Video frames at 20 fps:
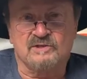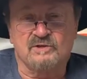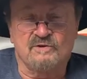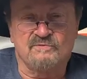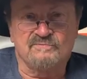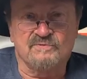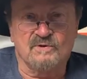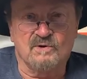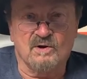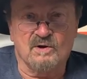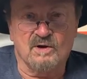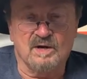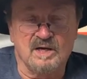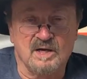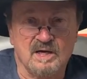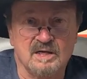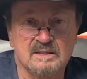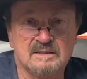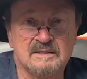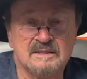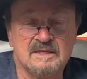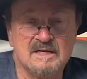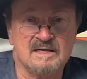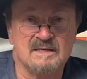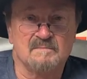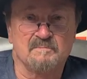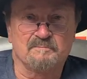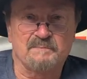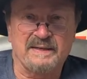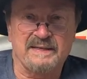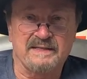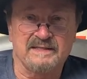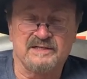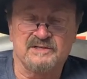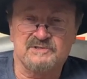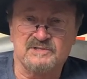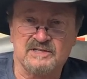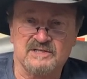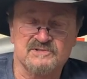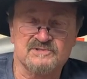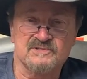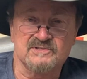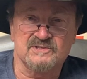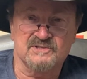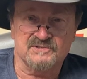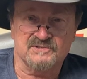you for paying attention to